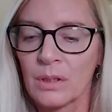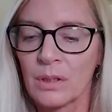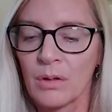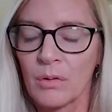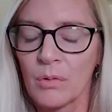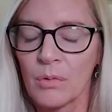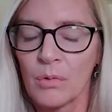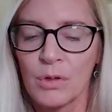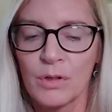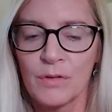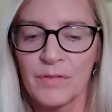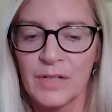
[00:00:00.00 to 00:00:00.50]

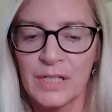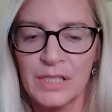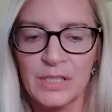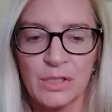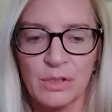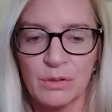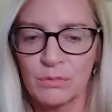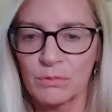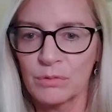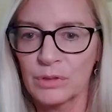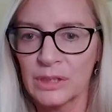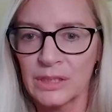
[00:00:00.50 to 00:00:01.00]
Or if I
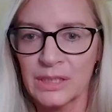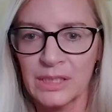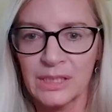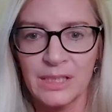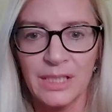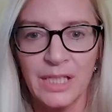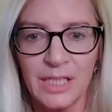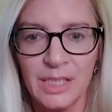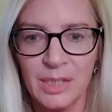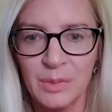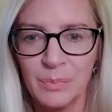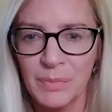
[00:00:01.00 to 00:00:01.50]
don't really
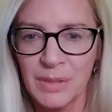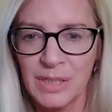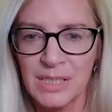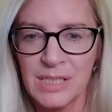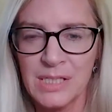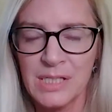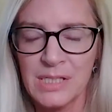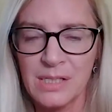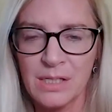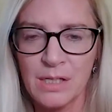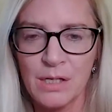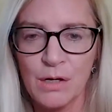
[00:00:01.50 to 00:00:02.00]
like
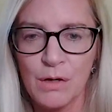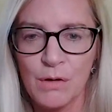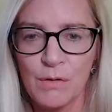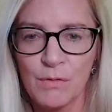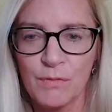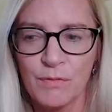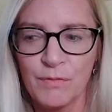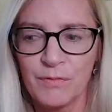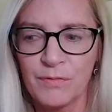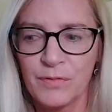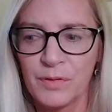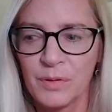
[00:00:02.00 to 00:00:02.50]

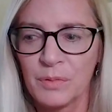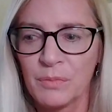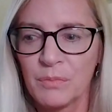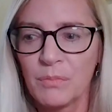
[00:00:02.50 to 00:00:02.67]
myself.